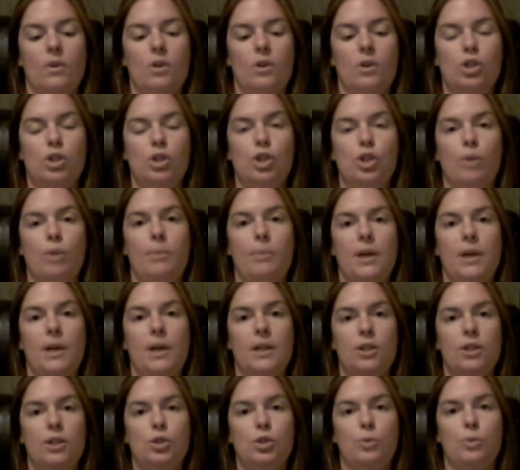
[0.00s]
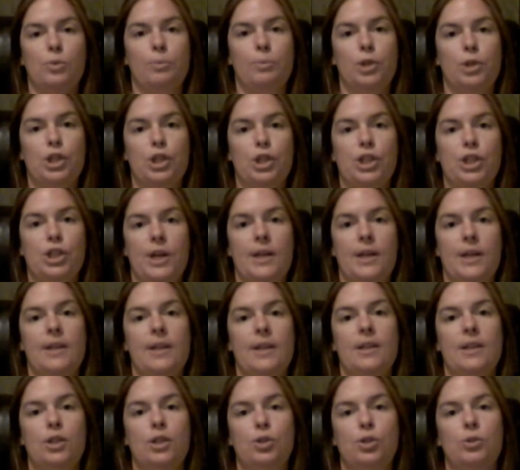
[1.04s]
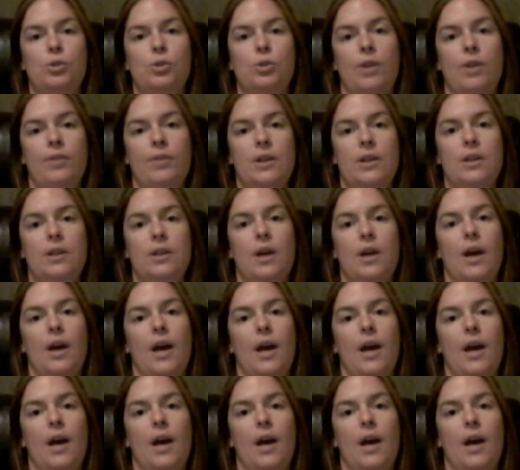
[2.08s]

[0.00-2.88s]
Show money that you appreciate it and that you love it.